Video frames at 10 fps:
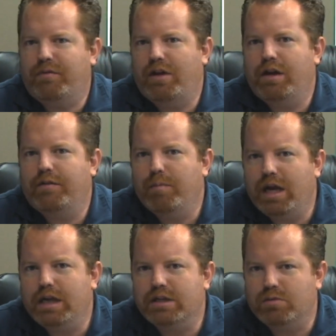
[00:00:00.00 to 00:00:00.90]
the preventative
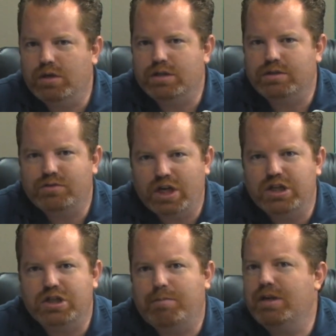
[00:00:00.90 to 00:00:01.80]
maintenance was
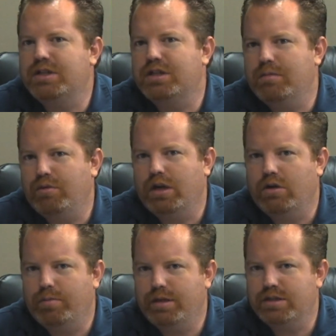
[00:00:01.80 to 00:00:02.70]
changing the piston and
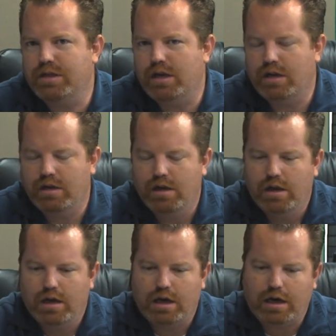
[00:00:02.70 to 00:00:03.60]
putting a new piston in
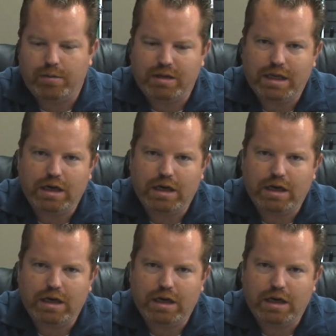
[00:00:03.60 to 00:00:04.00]
it.